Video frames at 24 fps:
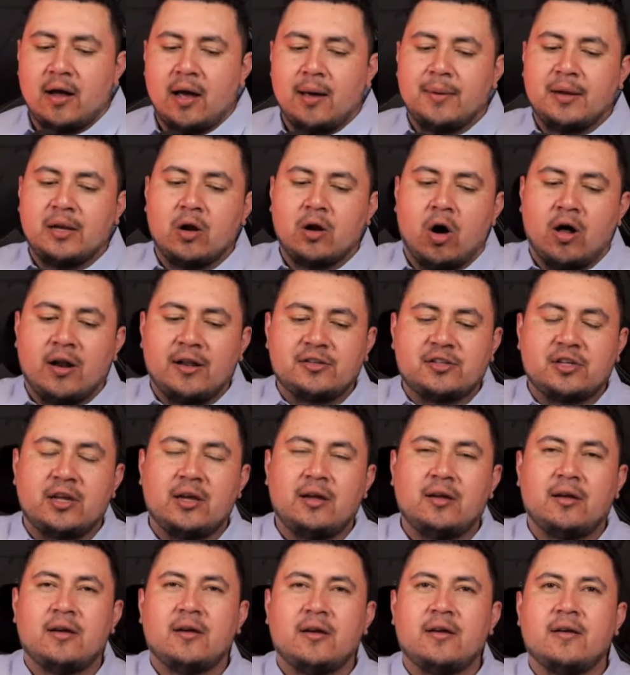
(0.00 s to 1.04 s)
I mean,
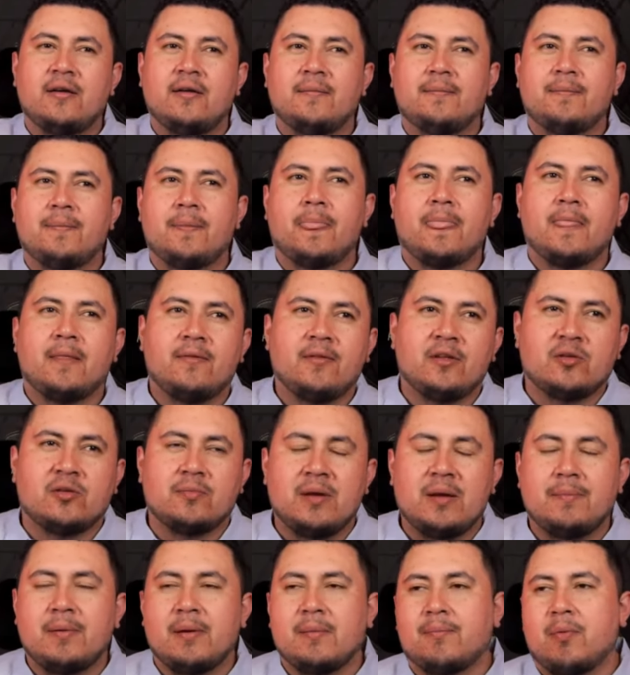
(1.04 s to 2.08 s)
honestly, this is me
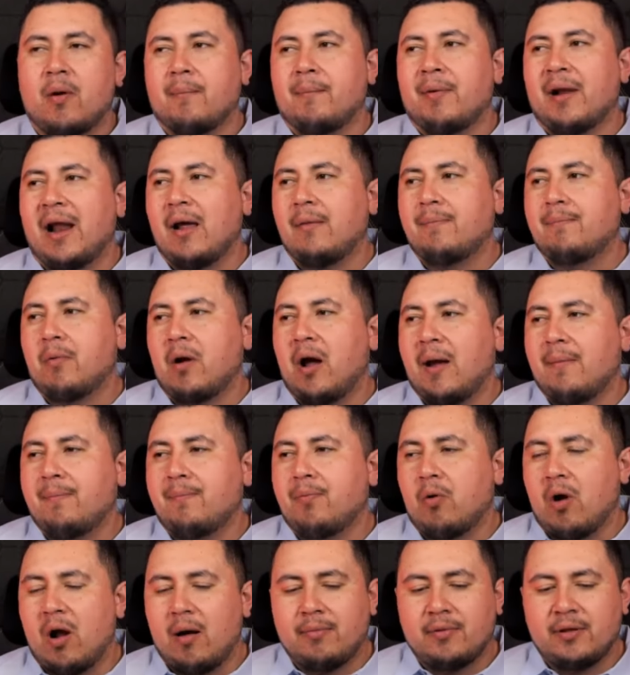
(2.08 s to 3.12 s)
being, but I'd, I'd
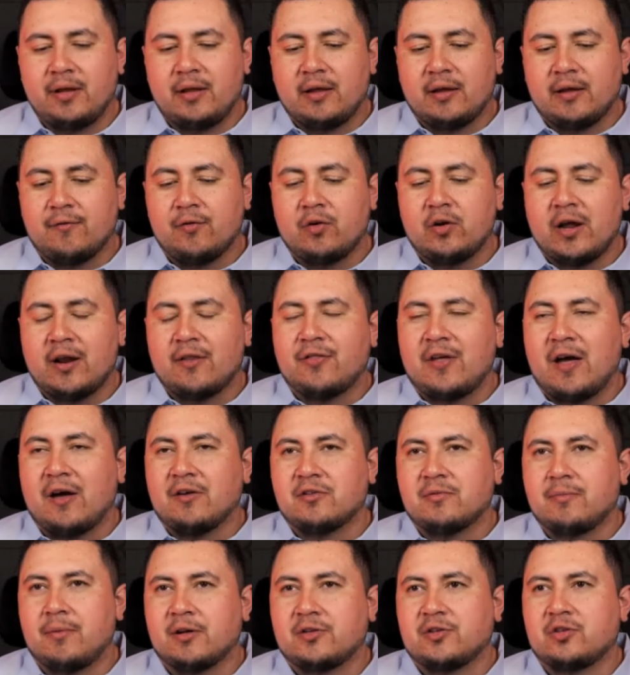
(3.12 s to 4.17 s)
probably, like, if you got a
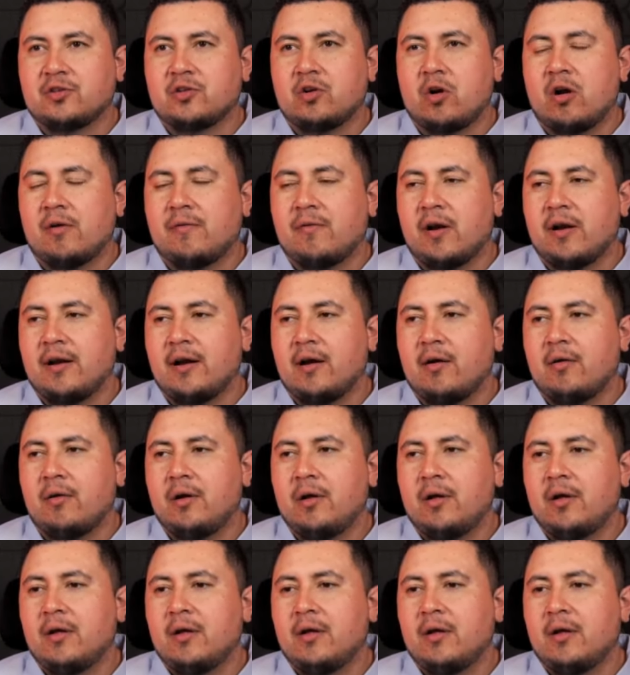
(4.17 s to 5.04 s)
thousand bucks to start off right now,